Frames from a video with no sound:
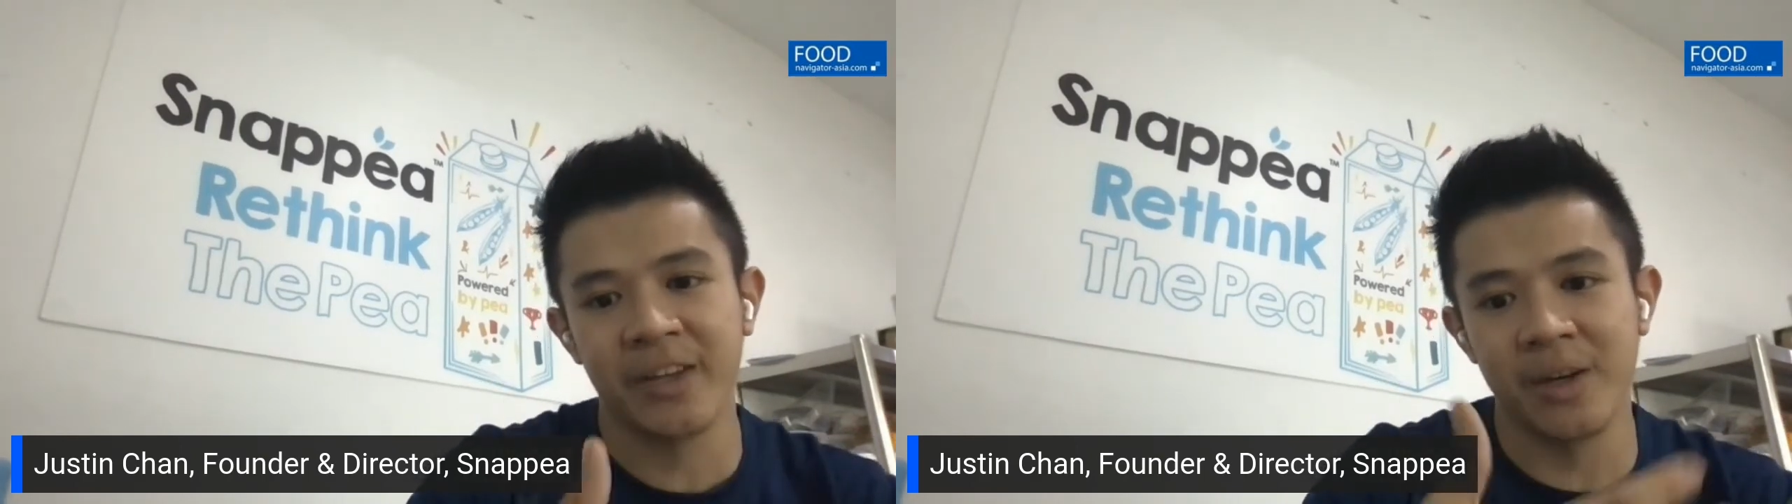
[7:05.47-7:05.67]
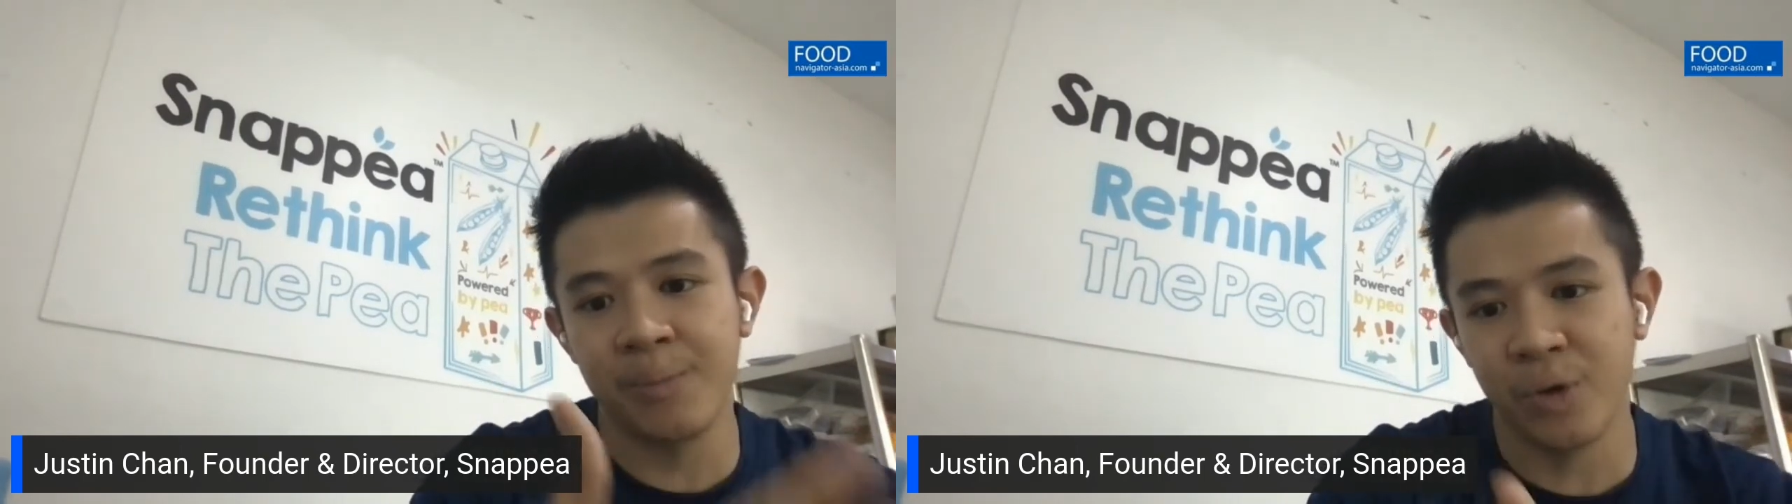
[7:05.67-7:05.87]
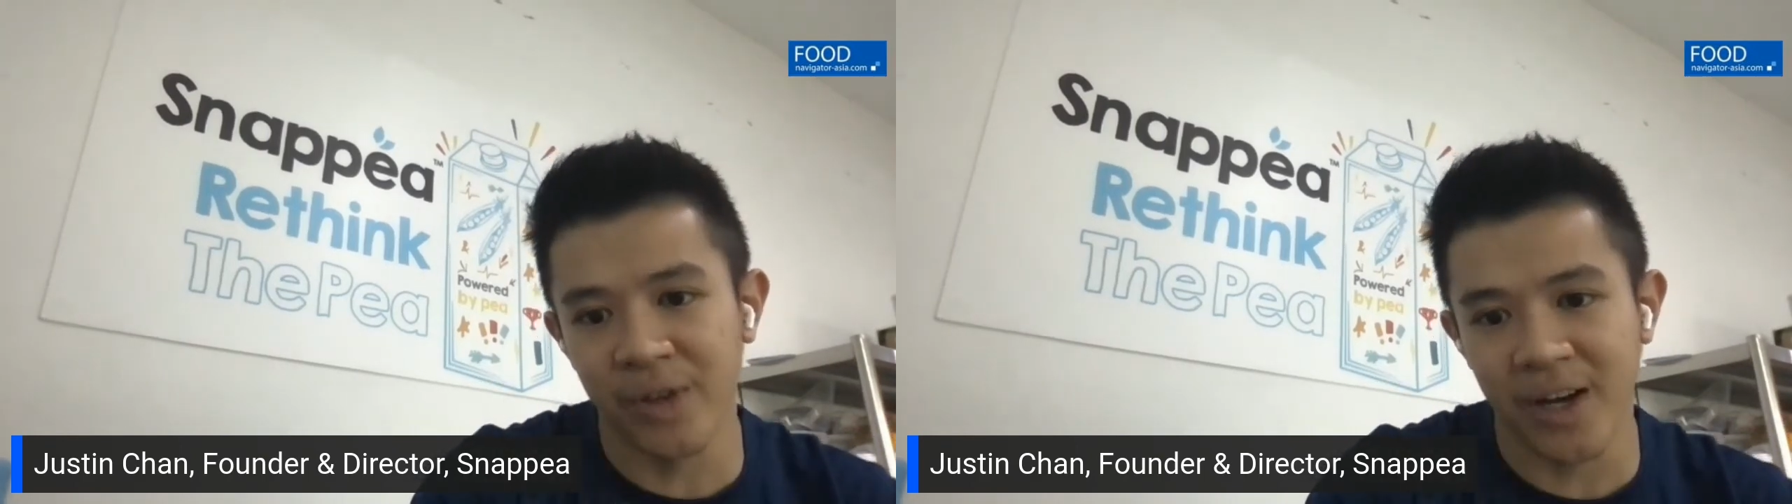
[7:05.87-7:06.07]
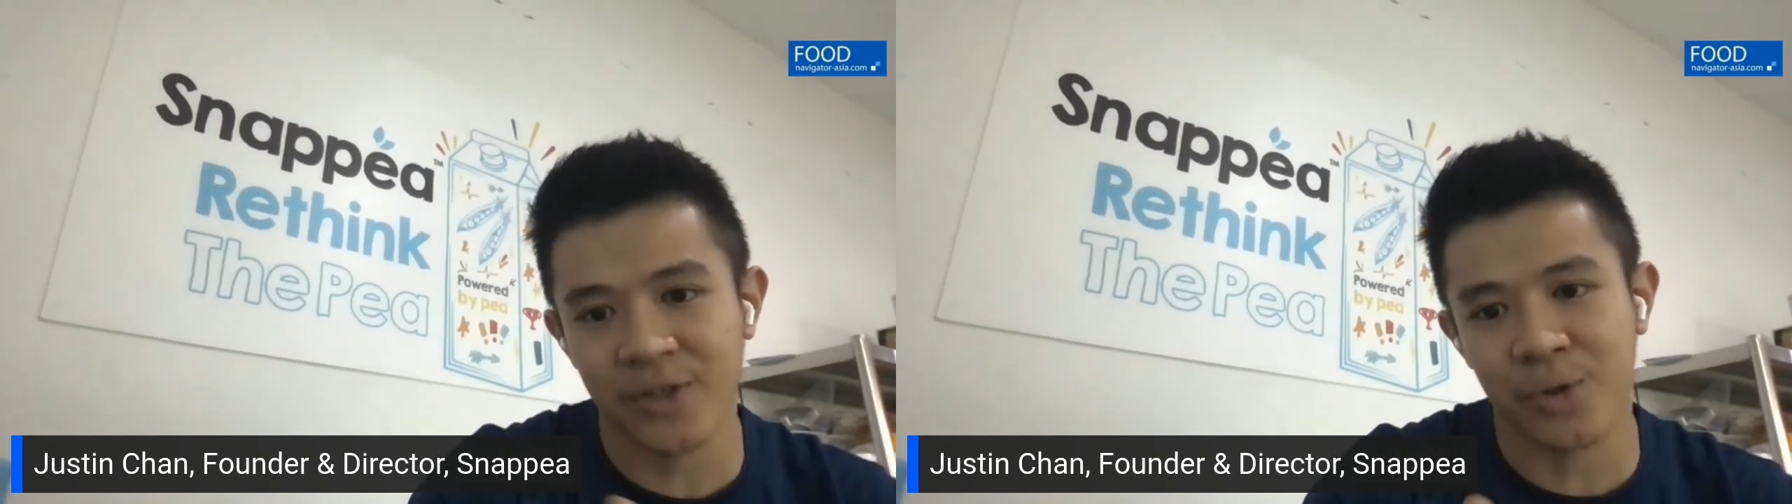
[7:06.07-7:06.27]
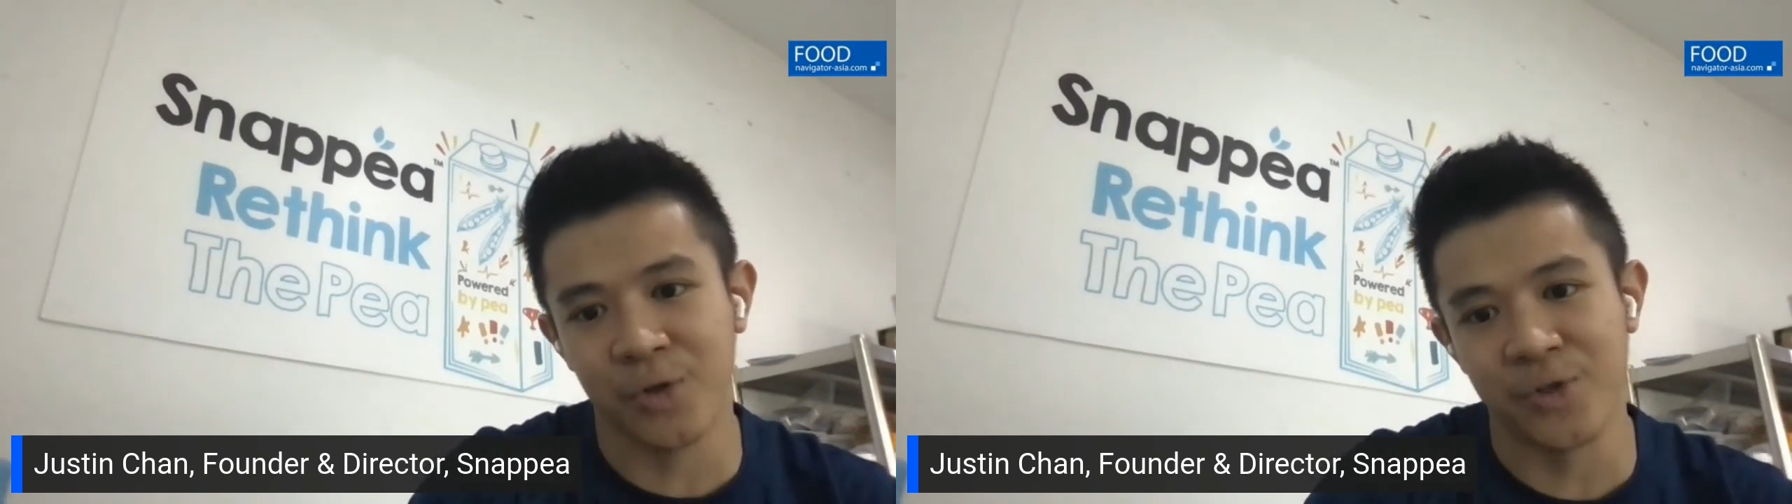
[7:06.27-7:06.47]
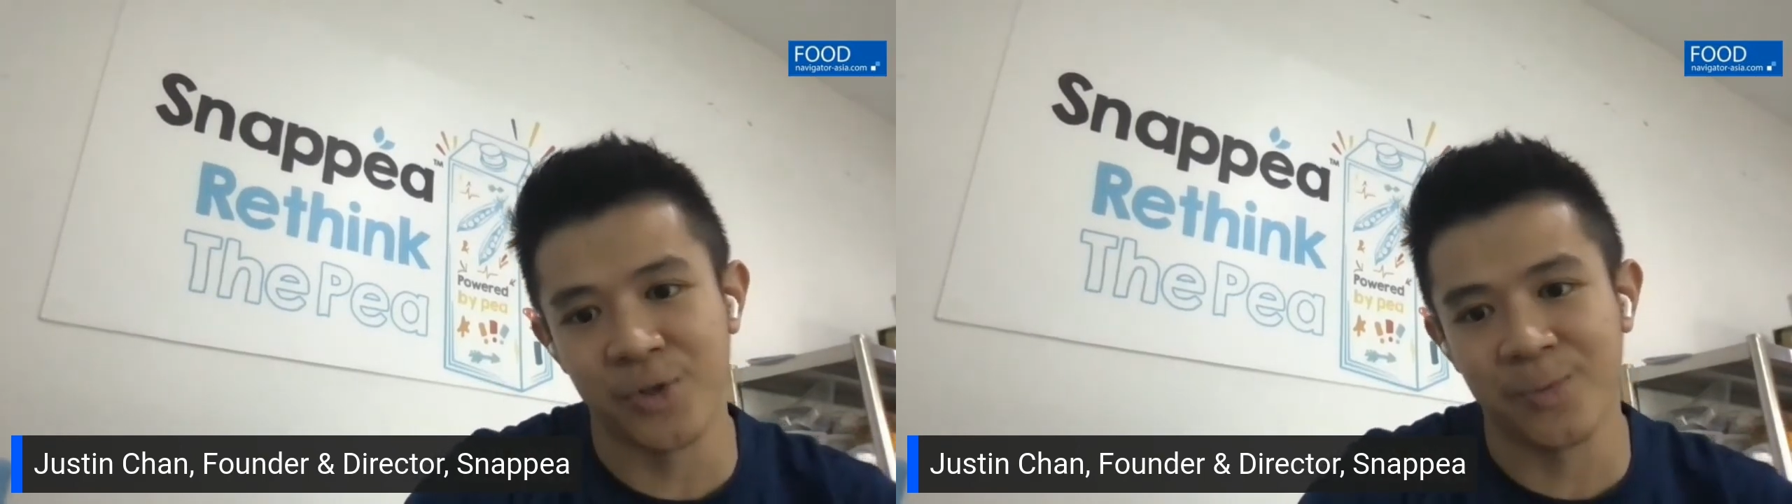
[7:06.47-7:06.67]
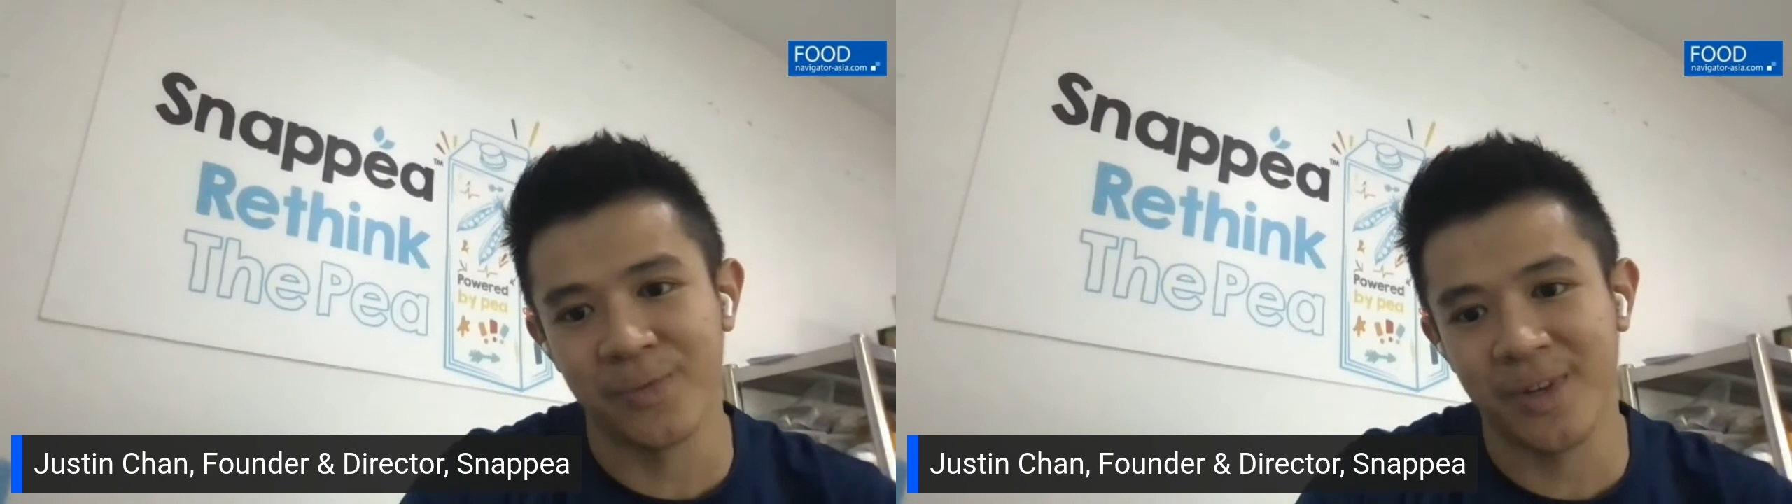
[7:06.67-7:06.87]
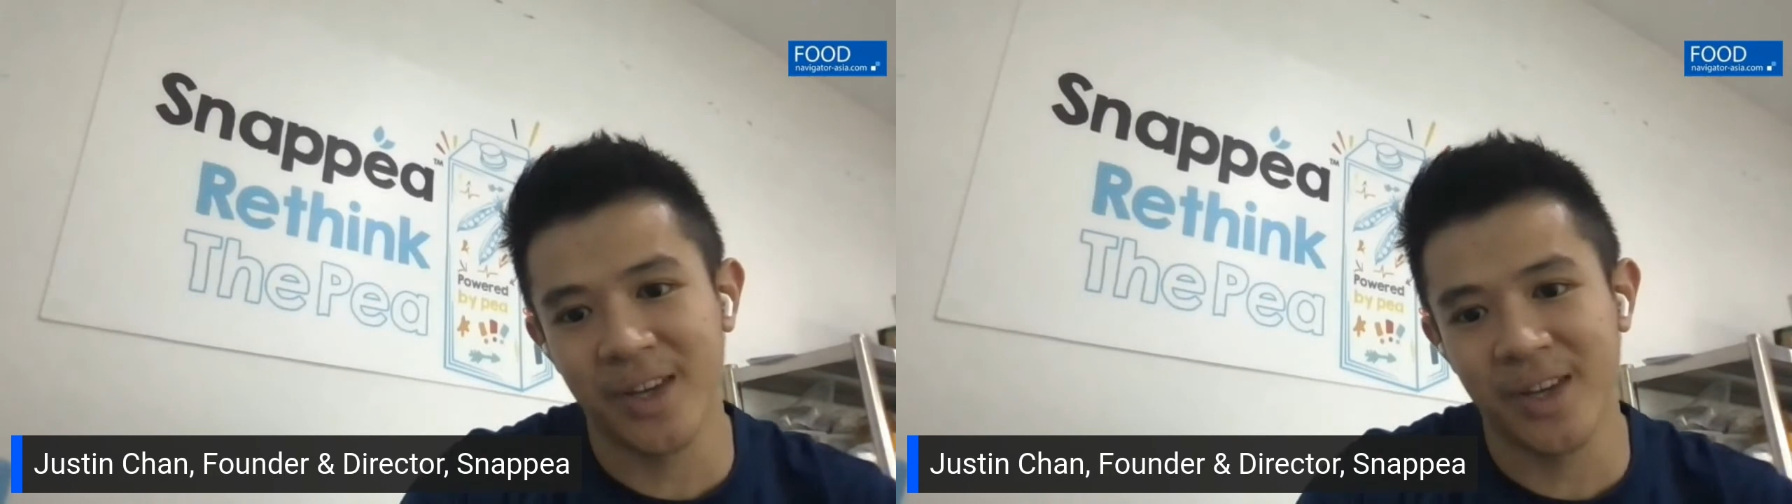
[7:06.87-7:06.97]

the products to consume.